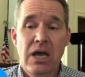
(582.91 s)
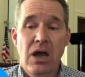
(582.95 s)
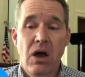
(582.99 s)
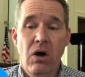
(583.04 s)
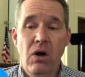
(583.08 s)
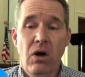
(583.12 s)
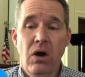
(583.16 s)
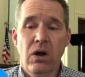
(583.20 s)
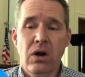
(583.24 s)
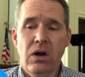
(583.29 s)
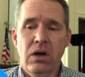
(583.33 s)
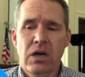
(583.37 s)

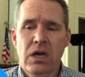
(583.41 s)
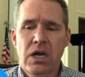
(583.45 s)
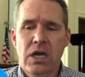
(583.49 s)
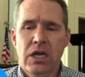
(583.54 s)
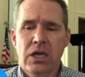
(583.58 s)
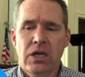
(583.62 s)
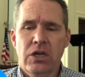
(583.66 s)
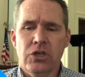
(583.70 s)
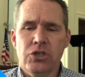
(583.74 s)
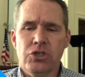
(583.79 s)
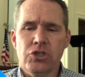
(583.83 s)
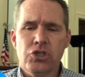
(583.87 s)
or
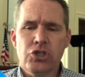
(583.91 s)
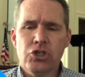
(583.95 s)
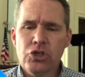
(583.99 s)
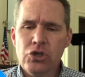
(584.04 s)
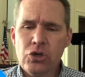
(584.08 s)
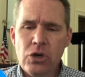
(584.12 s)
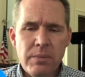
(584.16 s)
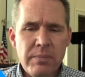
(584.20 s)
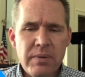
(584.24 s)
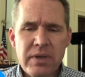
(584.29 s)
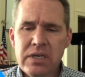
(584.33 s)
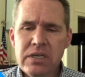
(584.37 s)

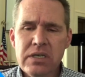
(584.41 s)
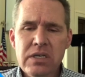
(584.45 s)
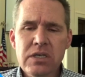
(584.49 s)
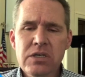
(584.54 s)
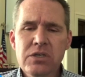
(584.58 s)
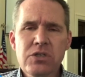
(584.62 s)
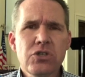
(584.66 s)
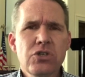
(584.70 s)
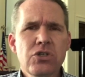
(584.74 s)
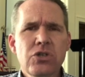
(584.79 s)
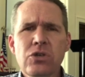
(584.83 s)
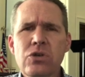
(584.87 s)

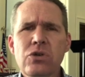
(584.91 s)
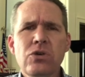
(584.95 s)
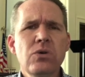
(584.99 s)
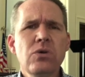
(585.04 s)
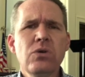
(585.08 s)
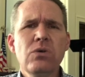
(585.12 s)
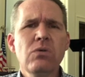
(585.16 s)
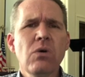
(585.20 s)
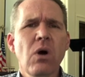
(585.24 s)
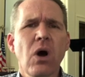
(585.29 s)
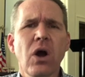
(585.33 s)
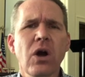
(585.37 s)
contributed
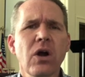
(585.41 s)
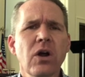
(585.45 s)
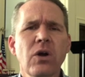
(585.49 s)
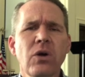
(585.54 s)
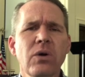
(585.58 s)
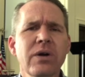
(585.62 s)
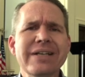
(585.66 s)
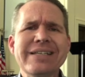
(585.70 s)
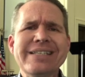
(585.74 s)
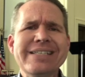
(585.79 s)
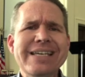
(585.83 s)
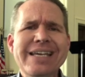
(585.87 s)
to or
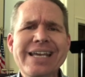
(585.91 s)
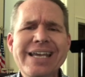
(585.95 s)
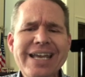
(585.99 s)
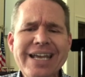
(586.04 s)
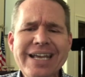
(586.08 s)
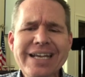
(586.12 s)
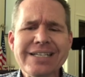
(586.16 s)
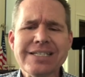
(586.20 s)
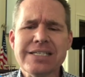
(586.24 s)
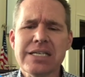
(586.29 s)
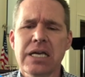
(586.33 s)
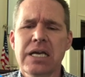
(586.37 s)

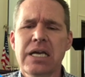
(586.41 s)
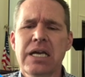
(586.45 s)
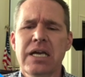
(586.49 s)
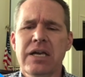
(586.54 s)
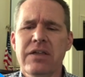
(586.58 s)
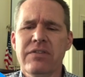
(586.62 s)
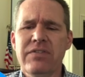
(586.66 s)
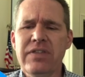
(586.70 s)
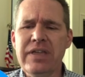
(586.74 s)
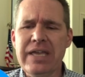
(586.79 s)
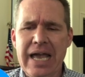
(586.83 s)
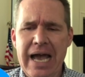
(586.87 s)
critiqued
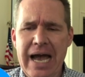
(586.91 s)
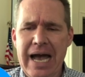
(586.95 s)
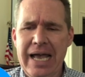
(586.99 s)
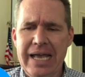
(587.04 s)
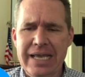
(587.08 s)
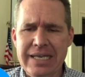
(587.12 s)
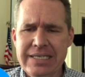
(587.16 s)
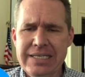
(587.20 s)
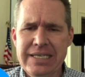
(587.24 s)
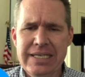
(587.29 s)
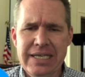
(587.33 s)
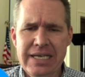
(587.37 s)
the
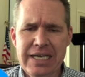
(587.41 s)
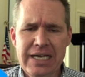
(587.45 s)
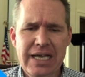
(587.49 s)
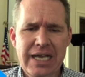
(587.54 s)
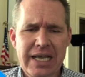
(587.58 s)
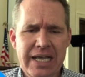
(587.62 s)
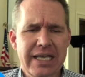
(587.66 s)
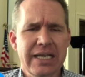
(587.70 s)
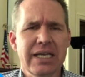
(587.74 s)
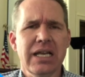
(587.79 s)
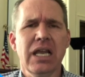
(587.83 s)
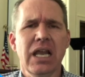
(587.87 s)
idea
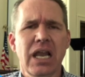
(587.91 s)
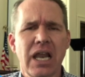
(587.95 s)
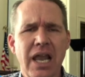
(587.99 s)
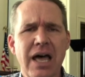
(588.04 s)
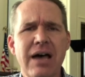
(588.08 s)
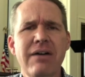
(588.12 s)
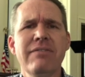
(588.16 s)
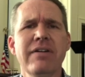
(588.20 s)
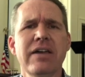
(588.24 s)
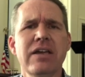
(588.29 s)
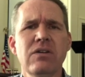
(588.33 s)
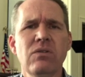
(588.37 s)
in a
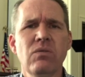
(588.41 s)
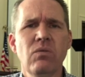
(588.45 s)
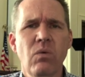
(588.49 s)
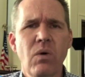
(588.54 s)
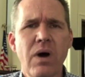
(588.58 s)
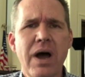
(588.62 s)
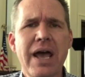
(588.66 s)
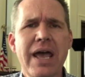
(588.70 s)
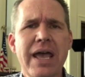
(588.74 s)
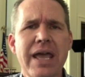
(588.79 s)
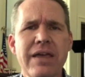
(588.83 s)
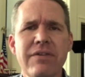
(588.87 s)
loving
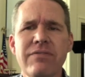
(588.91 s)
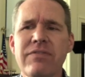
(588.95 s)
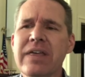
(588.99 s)
way,